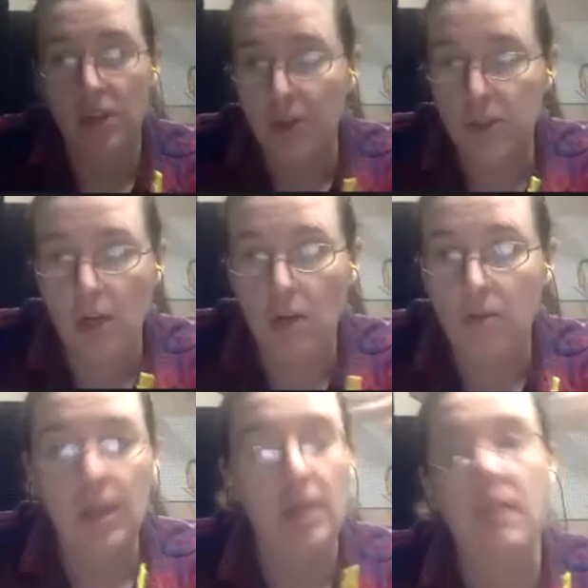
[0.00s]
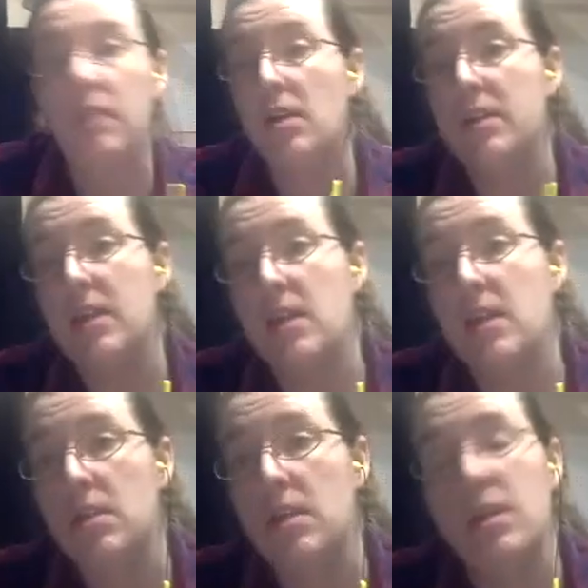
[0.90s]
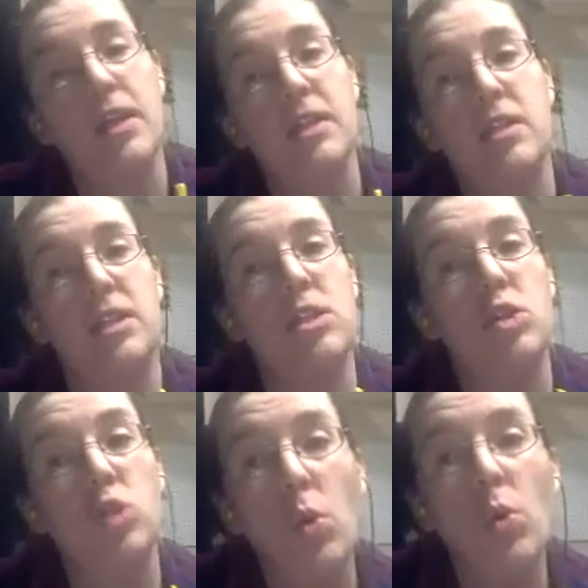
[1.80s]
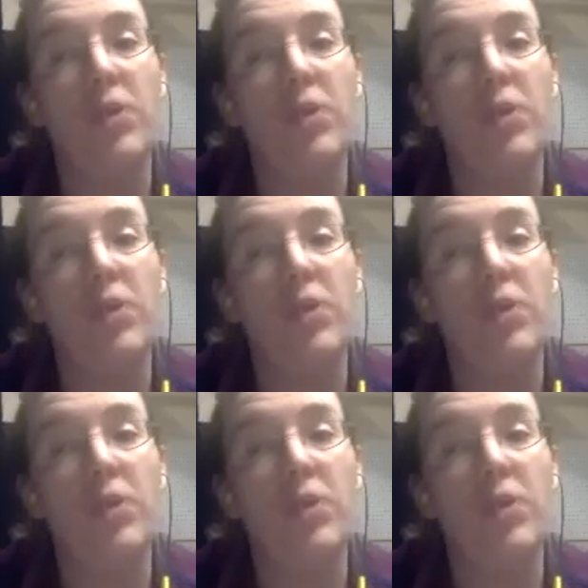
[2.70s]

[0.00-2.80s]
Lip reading: years ago. That's all it does. That's the tool.